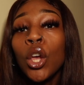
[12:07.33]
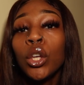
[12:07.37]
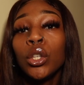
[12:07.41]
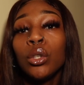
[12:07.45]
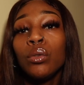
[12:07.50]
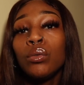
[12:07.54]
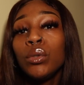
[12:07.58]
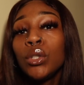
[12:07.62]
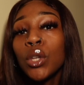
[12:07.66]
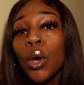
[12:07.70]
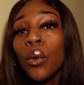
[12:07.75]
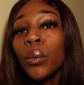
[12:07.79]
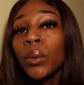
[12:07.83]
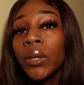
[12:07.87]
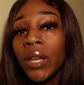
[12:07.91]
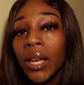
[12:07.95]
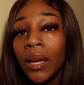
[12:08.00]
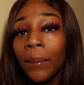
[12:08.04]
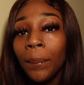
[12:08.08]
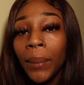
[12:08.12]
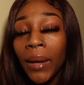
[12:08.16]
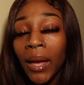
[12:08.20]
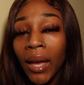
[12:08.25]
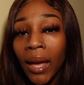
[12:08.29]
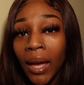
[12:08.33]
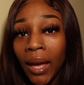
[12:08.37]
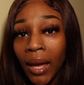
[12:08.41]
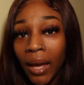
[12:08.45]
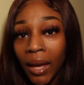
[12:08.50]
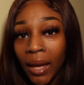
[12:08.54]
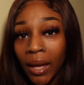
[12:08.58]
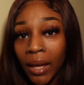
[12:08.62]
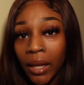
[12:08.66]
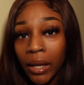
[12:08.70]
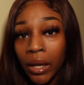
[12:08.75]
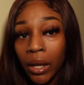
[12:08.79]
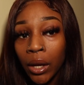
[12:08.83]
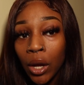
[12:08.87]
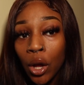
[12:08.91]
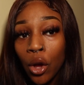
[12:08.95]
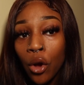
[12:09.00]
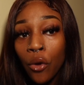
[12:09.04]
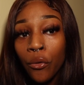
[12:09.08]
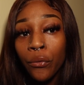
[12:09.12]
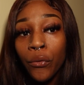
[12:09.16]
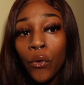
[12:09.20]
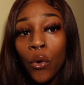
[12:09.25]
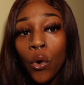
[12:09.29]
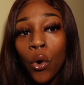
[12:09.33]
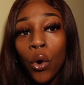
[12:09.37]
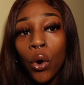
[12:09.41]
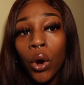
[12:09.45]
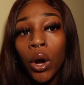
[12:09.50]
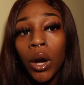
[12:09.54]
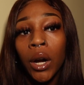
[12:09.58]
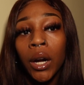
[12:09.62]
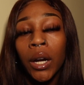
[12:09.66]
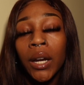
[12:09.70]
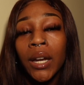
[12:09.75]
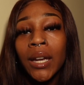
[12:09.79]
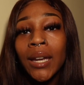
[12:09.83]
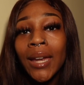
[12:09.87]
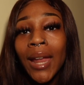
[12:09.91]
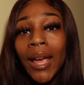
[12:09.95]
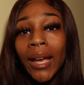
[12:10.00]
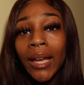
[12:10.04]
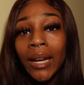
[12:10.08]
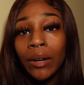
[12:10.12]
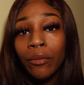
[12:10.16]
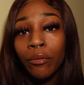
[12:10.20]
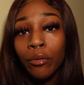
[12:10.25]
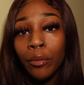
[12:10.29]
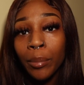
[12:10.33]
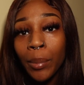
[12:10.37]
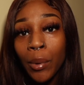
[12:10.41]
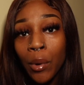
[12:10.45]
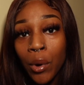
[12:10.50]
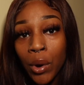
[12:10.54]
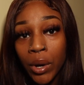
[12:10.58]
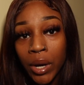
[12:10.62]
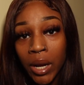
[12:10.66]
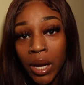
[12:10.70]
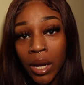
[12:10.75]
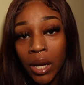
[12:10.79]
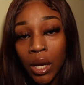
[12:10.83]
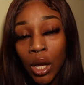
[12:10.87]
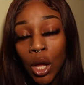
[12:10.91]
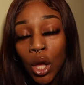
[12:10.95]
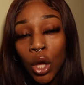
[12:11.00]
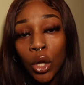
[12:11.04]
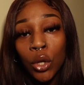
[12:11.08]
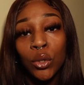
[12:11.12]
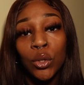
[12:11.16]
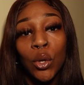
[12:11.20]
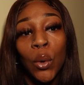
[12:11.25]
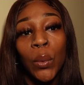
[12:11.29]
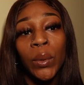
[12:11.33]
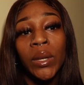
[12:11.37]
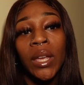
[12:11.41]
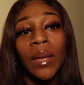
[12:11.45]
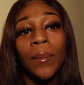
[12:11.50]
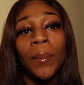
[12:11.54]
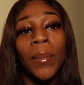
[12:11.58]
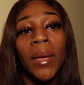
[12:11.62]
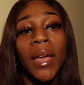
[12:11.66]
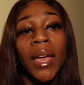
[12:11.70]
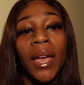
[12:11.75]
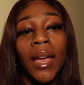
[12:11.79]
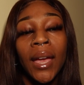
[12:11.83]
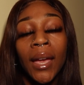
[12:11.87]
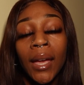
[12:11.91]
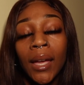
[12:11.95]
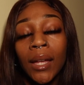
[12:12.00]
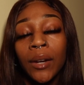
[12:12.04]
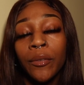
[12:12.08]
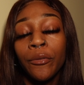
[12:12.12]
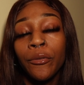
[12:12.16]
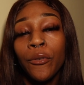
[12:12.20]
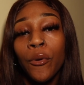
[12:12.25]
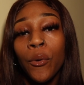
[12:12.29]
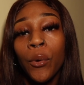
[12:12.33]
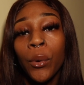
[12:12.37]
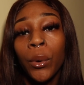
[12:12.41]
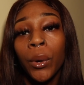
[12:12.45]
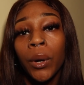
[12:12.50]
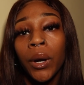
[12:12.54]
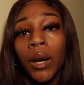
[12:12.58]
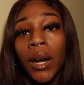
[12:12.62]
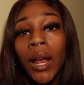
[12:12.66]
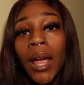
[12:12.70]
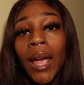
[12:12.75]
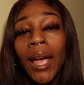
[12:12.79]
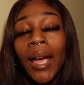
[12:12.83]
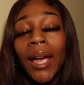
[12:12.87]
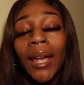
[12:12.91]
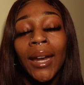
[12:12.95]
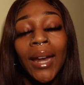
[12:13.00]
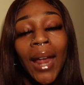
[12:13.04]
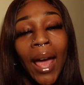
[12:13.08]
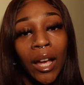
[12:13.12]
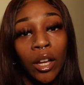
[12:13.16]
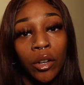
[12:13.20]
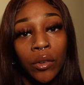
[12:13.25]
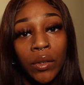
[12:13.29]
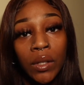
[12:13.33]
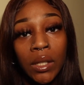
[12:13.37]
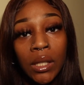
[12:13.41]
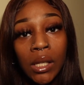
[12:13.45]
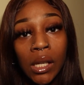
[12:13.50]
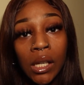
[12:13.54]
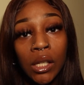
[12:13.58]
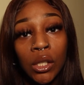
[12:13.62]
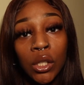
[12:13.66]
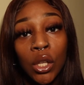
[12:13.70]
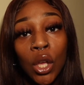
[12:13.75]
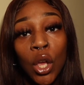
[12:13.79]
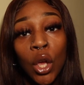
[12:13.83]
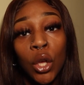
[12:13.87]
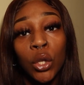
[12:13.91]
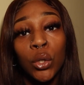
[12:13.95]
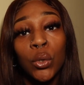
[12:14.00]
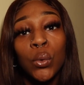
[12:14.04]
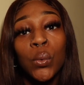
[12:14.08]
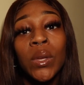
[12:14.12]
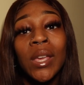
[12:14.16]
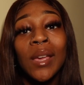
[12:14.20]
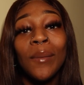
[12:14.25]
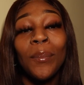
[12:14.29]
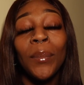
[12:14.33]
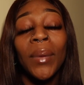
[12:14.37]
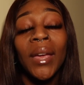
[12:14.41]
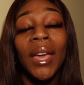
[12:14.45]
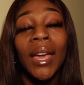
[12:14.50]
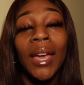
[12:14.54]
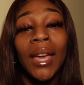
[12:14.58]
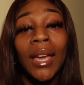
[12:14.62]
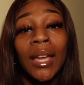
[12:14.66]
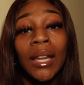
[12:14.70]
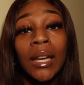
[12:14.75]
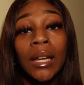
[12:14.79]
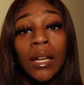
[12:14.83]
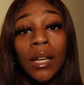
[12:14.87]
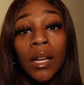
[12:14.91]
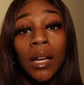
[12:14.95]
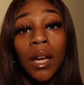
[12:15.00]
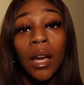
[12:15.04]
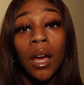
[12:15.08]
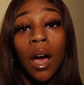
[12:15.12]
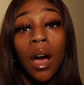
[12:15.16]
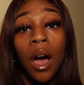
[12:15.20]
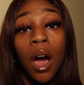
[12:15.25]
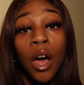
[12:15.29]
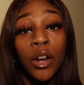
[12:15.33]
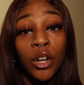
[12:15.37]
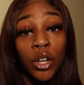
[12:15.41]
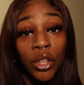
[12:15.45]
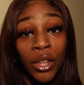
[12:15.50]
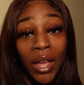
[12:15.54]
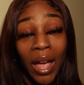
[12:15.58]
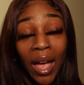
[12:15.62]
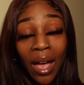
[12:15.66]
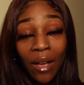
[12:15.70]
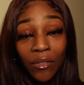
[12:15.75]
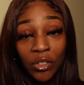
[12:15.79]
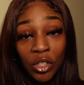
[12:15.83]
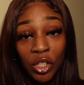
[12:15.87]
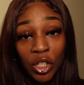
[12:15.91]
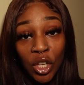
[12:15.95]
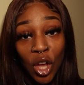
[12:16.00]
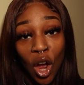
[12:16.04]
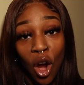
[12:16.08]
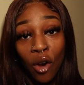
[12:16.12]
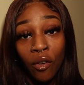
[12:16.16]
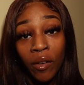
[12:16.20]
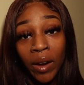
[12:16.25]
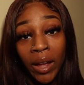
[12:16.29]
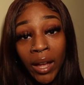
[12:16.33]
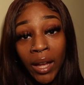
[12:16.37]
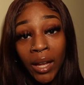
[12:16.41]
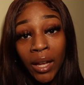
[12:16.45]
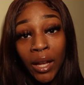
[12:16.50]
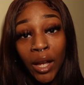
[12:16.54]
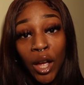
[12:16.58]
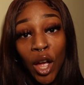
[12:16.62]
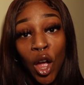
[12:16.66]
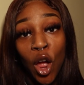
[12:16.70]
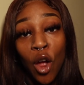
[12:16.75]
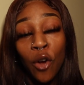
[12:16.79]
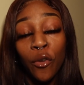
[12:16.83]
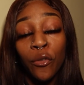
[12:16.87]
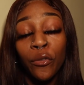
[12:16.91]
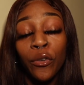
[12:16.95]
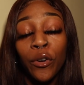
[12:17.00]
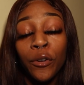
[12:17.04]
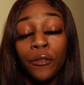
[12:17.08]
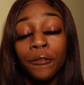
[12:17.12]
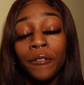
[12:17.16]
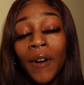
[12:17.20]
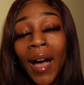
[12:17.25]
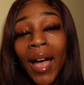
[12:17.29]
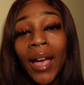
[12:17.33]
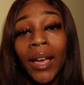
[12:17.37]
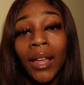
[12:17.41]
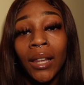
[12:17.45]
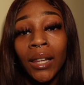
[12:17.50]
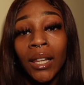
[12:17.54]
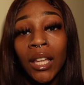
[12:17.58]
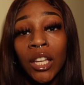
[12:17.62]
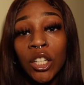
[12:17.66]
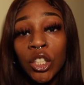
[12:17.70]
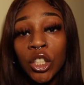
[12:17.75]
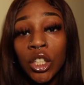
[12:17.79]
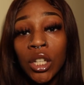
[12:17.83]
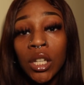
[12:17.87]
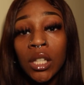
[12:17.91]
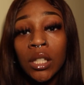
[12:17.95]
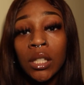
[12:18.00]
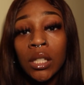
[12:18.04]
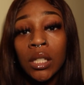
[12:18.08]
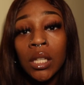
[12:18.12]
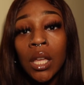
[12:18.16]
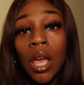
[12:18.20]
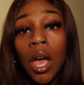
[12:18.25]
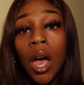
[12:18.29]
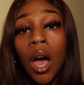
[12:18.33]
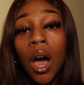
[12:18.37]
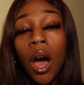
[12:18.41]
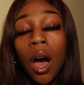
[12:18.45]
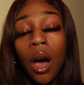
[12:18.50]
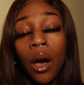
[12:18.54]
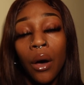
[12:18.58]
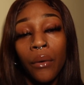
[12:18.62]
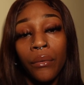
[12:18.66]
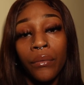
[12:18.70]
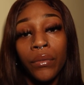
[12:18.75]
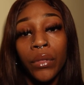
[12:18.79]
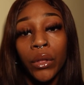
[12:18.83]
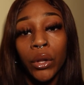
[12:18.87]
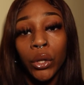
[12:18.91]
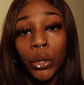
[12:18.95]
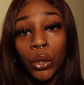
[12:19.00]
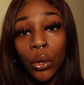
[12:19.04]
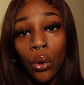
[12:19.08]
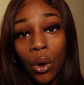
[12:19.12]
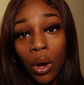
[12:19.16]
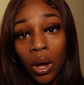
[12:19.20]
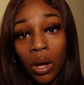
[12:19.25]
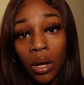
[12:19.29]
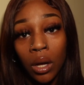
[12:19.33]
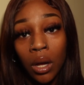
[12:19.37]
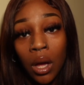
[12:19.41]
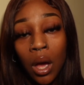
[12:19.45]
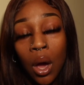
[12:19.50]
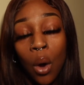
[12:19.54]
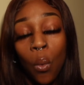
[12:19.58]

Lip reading: You don't get paid for negative reporting. You don't get paid for inaccuracies. You get paid under the FCRA for violations of the law.